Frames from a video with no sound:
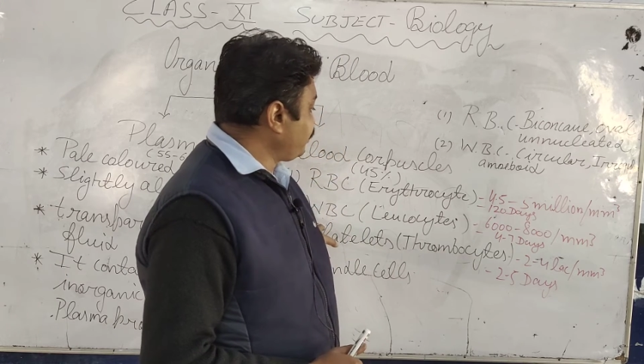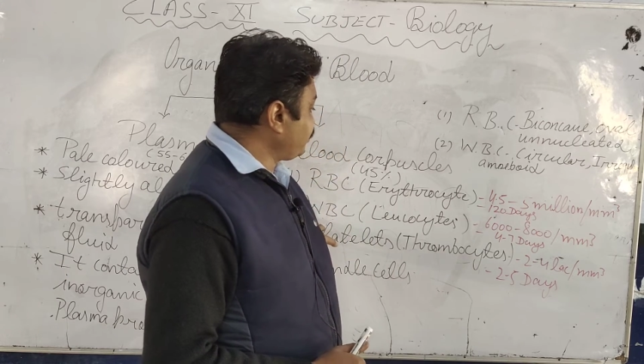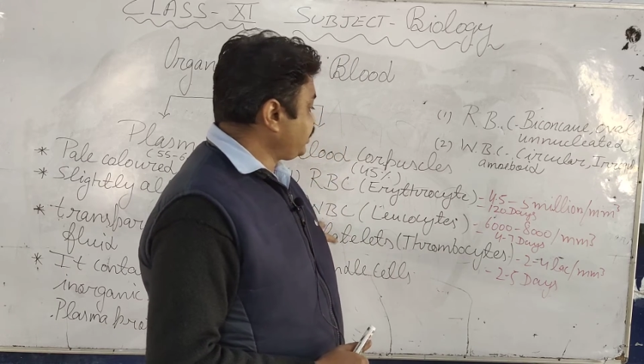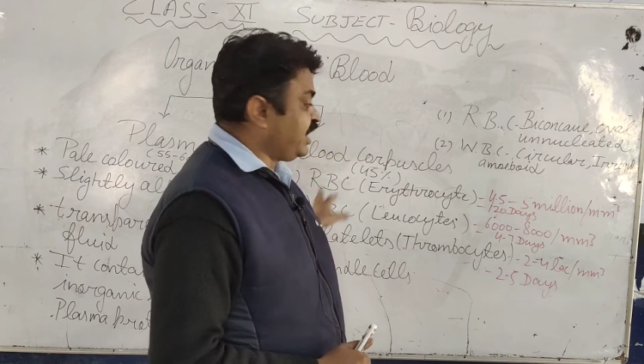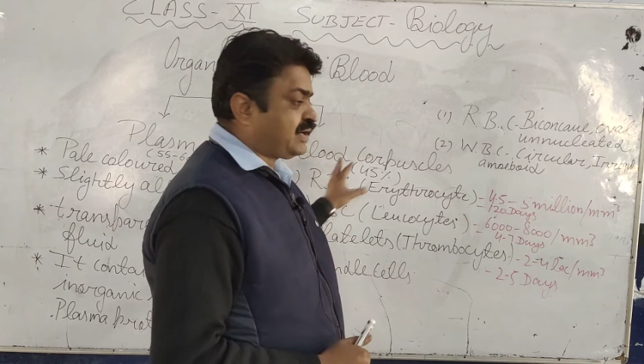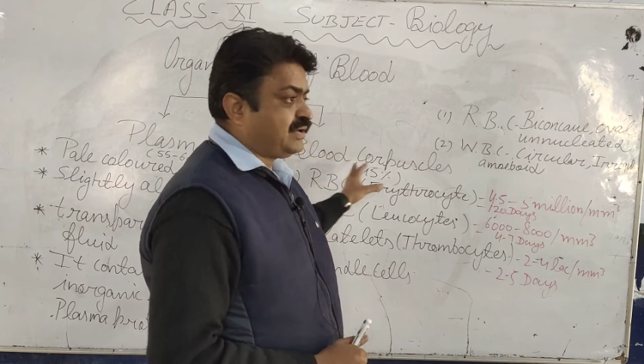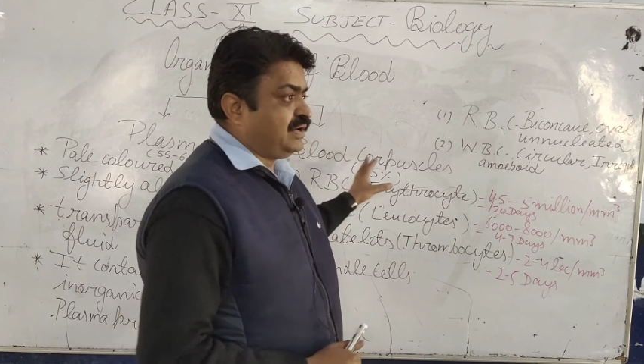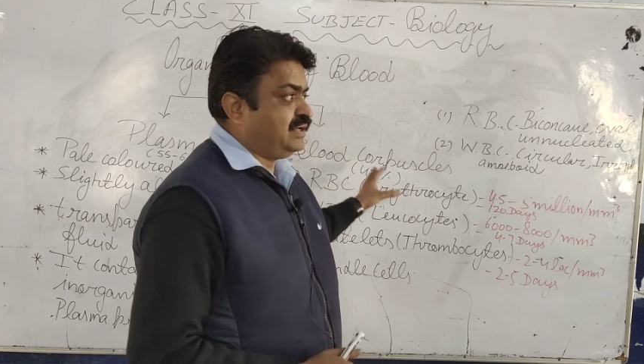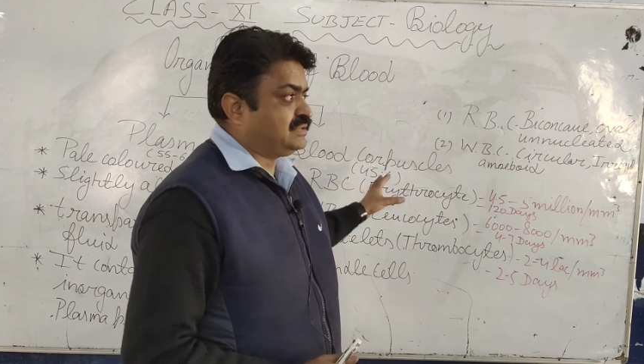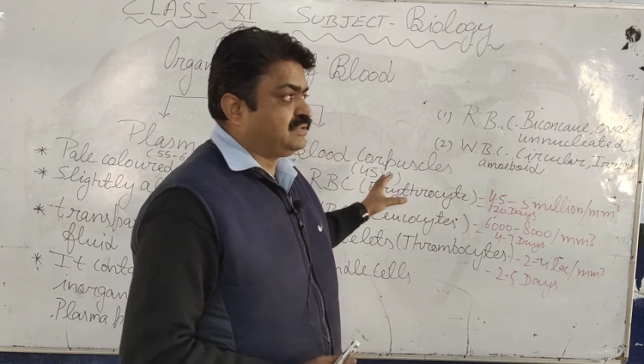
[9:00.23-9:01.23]
protect
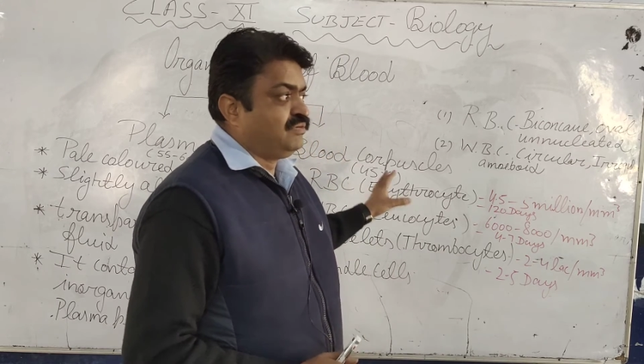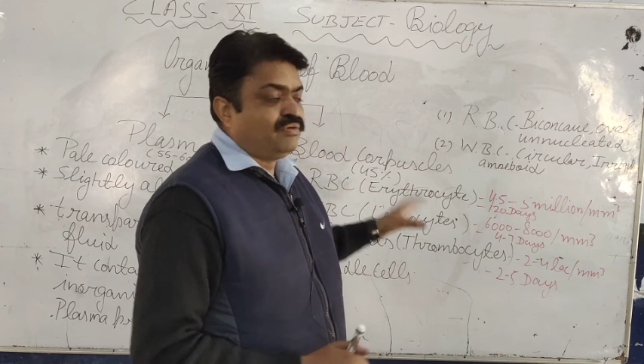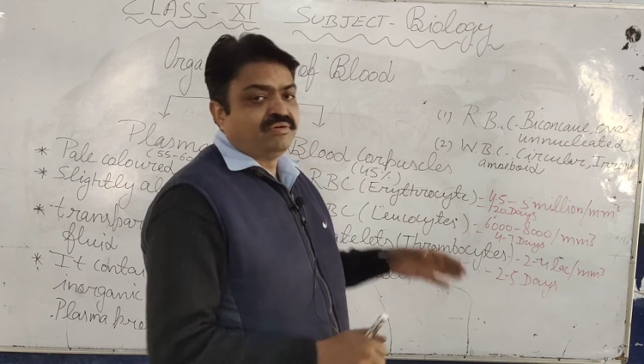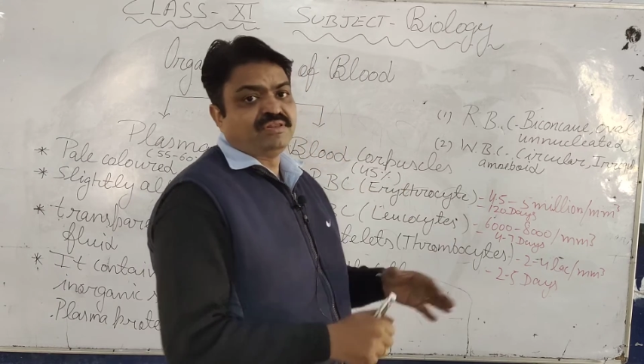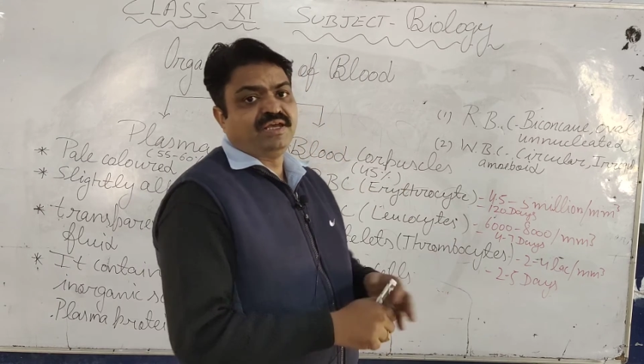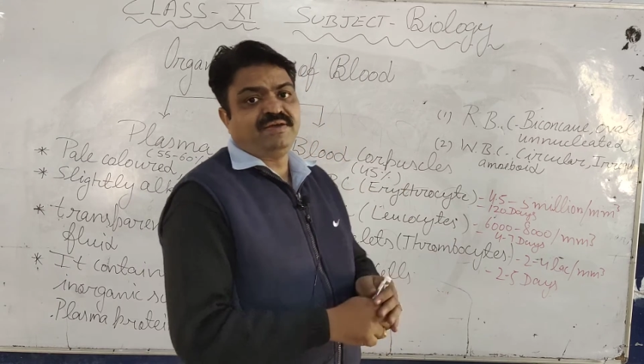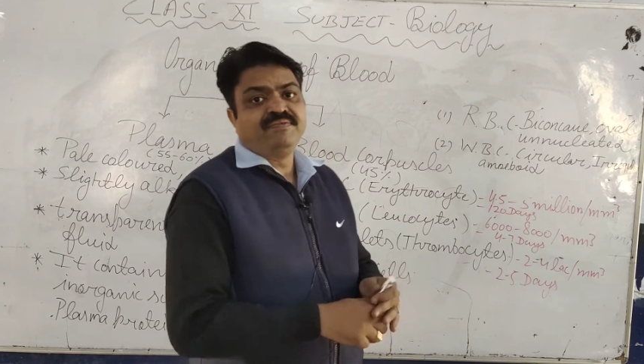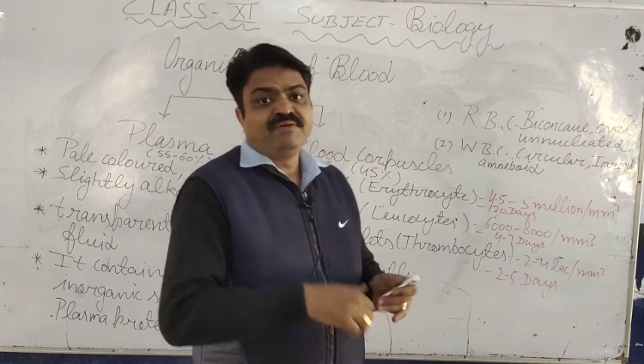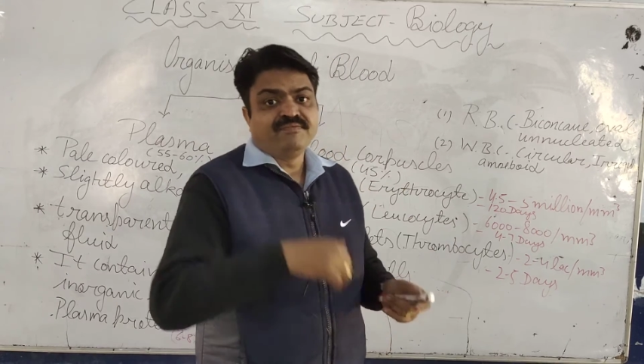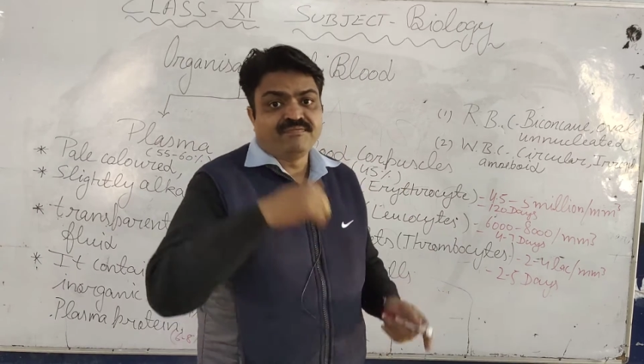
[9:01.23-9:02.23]
us or they
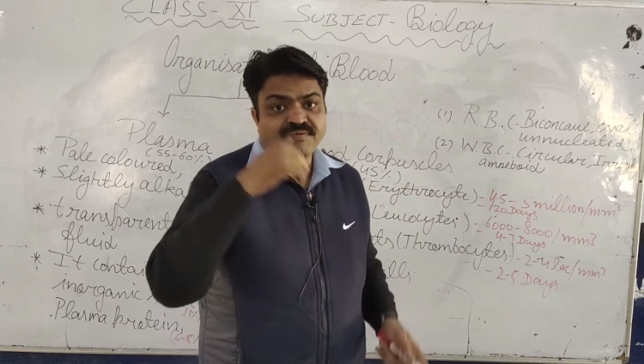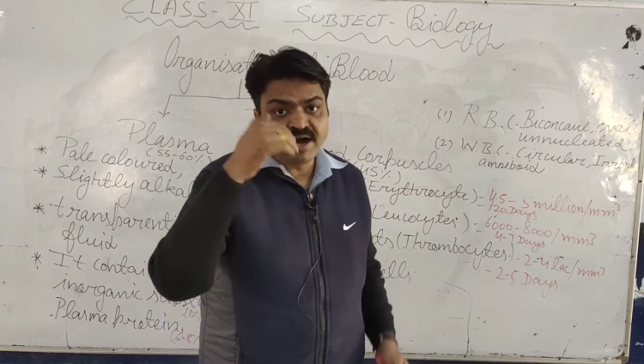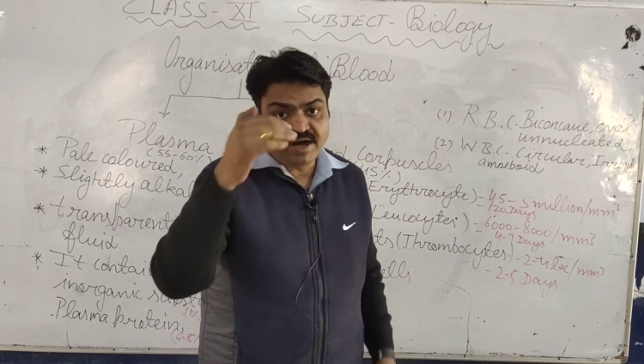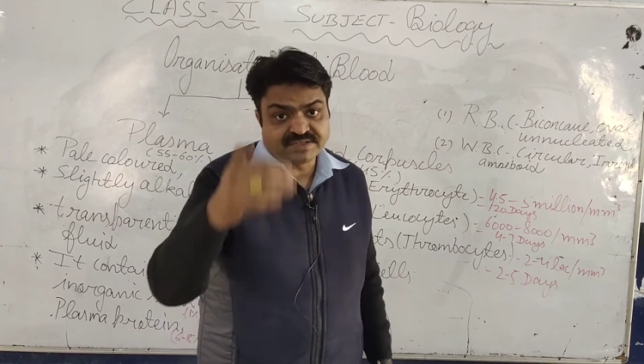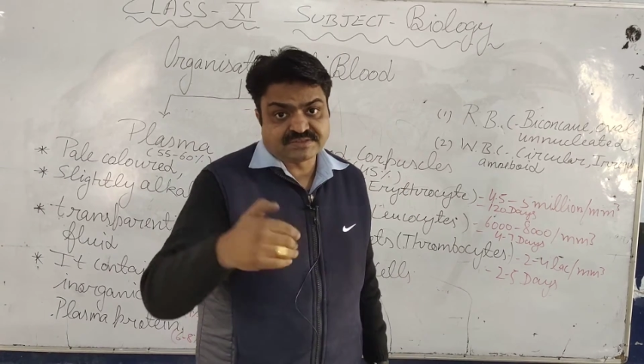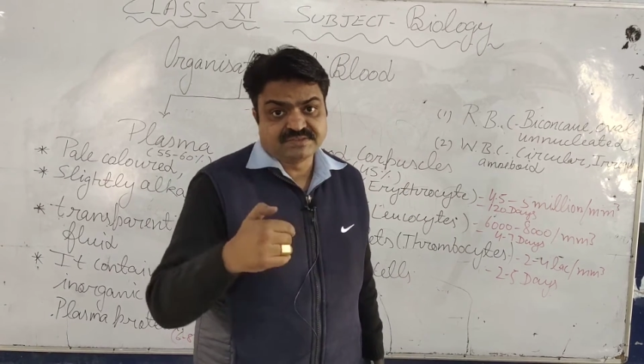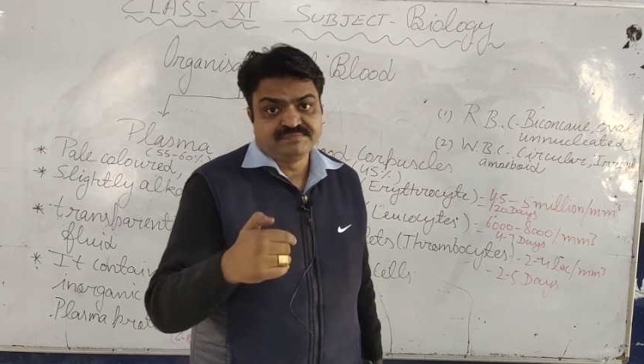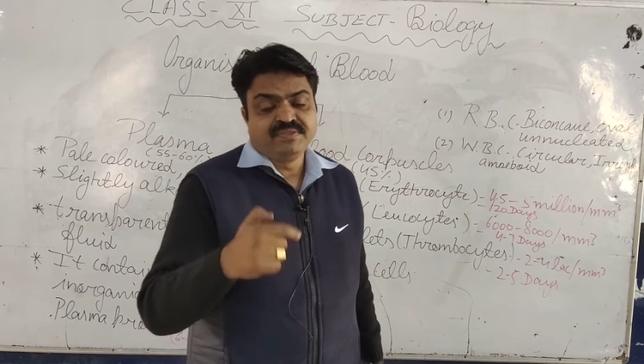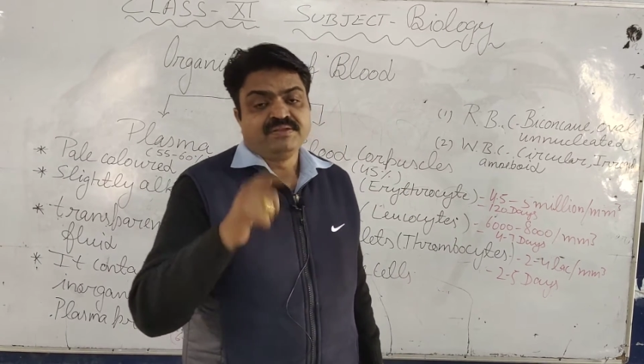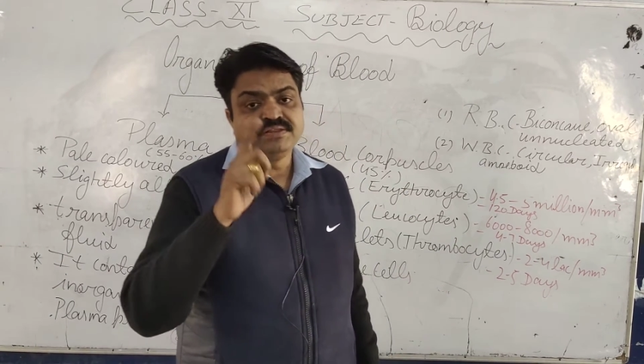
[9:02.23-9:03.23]
wash
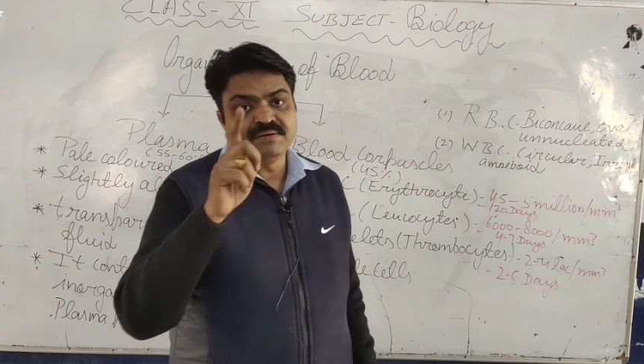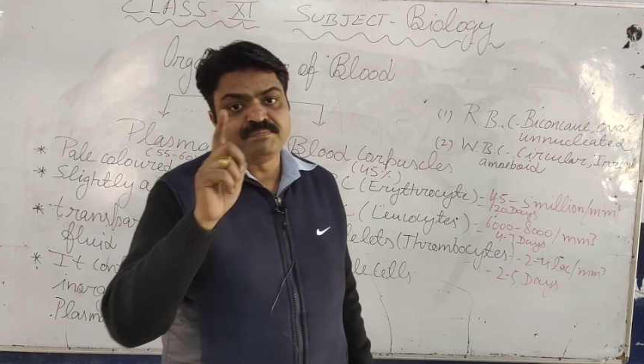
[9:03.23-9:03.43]
the